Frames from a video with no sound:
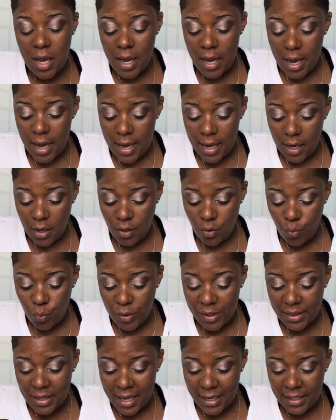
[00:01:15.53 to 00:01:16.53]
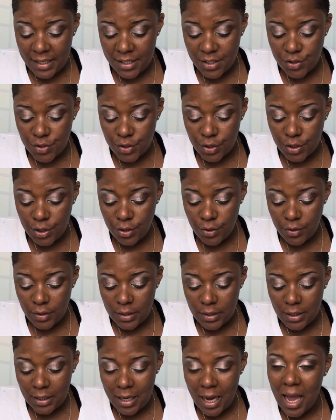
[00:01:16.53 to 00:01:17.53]
And with that
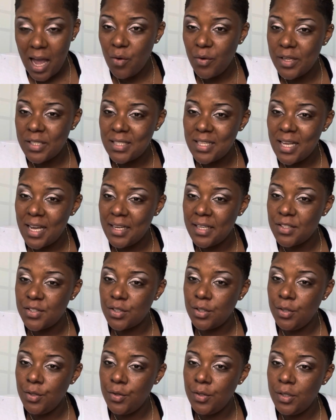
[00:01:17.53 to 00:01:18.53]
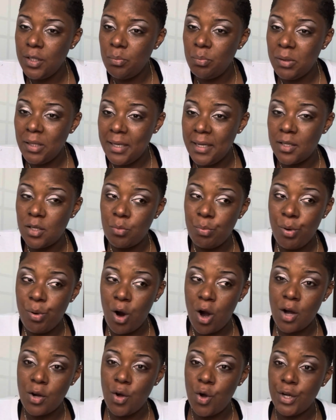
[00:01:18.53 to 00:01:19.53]
insecurity, how is that insecurity playing a
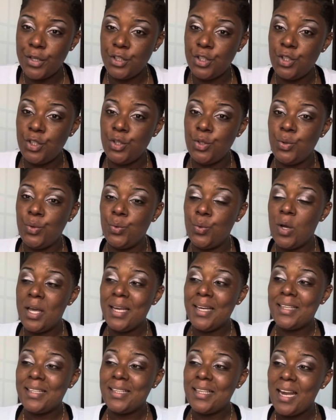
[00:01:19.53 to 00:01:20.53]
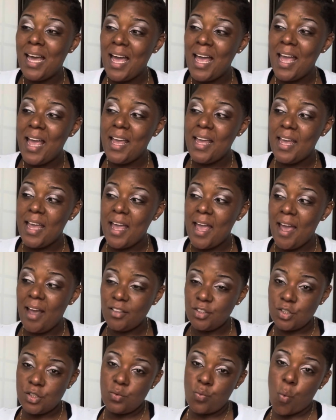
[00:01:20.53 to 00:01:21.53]
part on you not
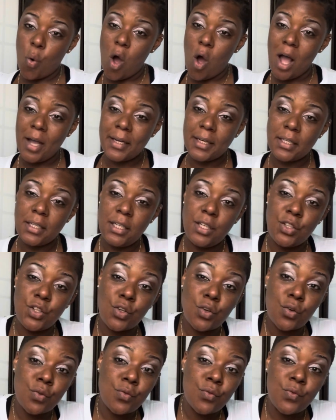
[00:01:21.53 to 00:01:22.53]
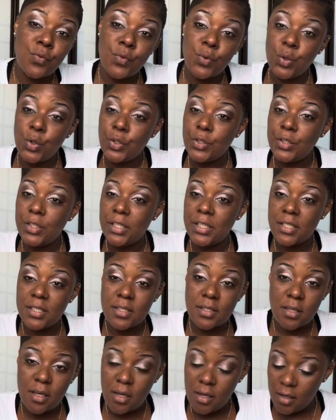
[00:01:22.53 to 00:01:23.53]
actually walking in your
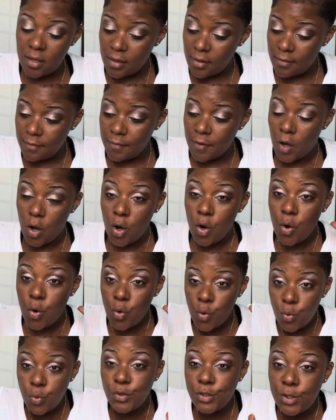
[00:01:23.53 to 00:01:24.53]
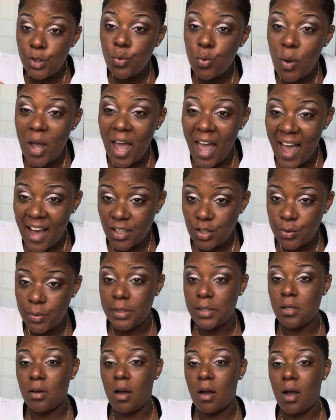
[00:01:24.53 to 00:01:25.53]
fullness of who you
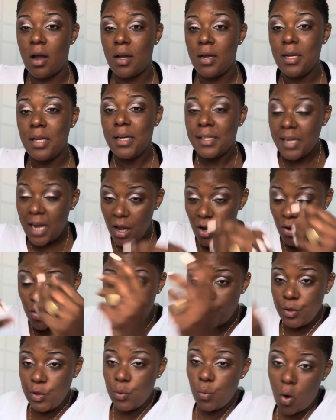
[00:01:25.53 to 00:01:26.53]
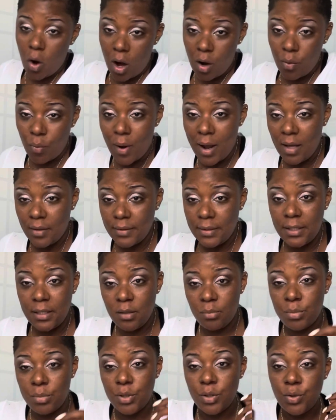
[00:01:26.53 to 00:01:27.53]
actually are. Not who you are around
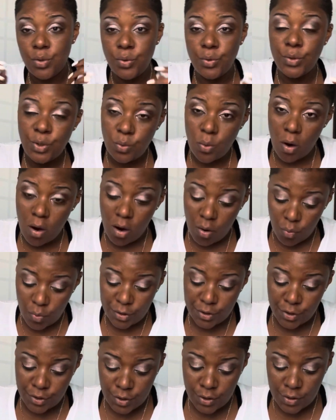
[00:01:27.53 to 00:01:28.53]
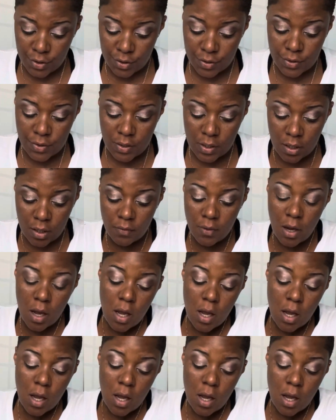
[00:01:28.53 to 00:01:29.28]
them, but who you are when you're to yourself.